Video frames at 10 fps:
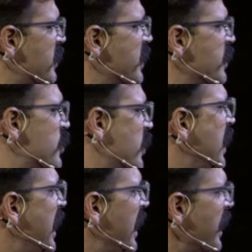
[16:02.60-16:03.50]
tension.
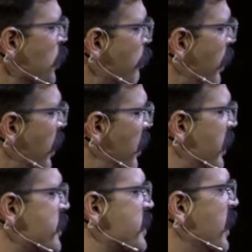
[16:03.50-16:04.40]
In the
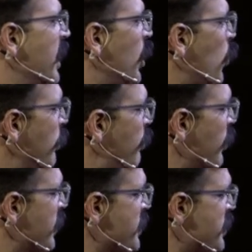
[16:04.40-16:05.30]
pause, we put
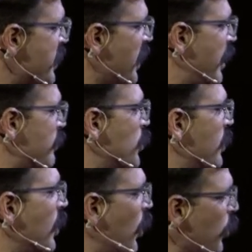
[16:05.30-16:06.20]
a stop to
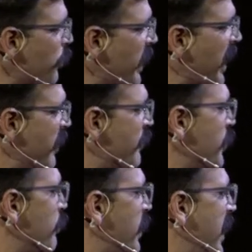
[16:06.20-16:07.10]
our old behavior
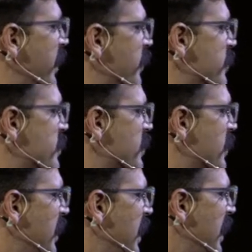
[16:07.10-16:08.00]
and patterns
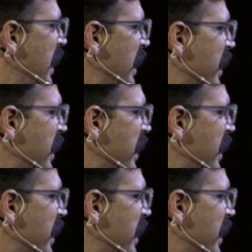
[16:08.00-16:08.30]
and